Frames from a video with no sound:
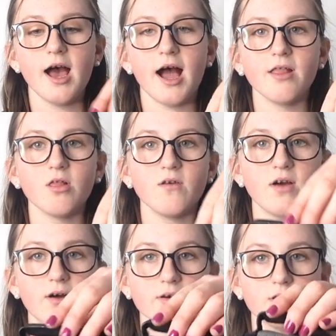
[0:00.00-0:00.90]
I love
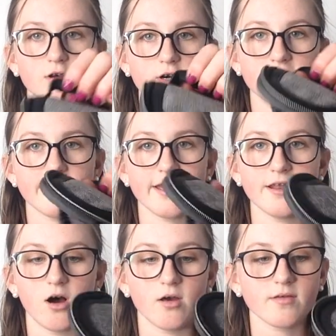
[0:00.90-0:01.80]
how it looks, and
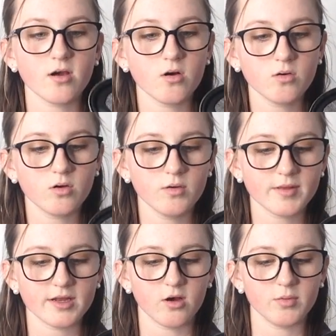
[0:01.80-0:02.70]
also, oops,
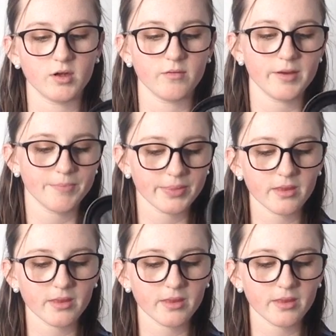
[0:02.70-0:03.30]
I didn't open it all the way.